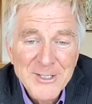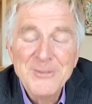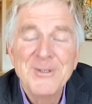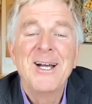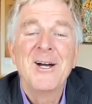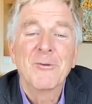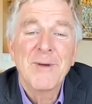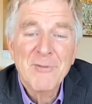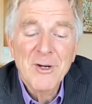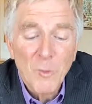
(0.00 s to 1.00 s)
to
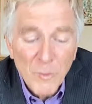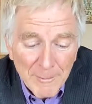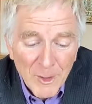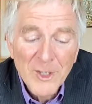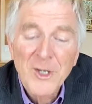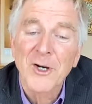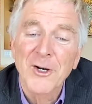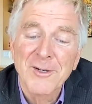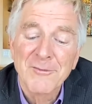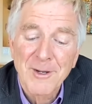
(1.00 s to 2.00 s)
Reverend Rebel
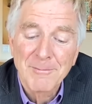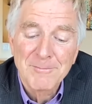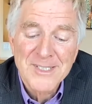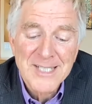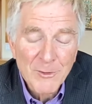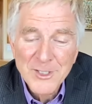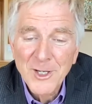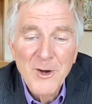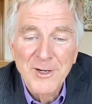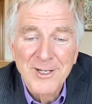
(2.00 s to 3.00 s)
Hurd from South
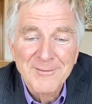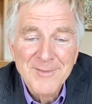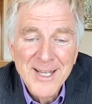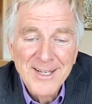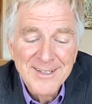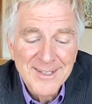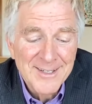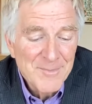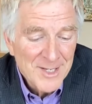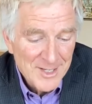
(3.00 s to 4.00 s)
Dakota. And
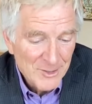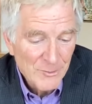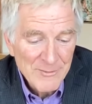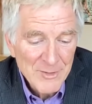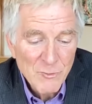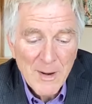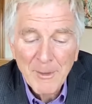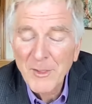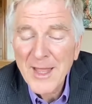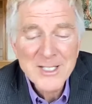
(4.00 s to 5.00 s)
Reverend
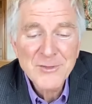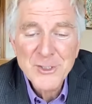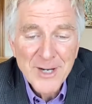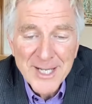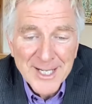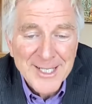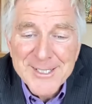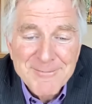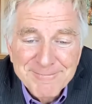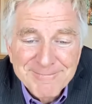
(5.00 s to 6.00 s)
Rebel, thanks for joining us.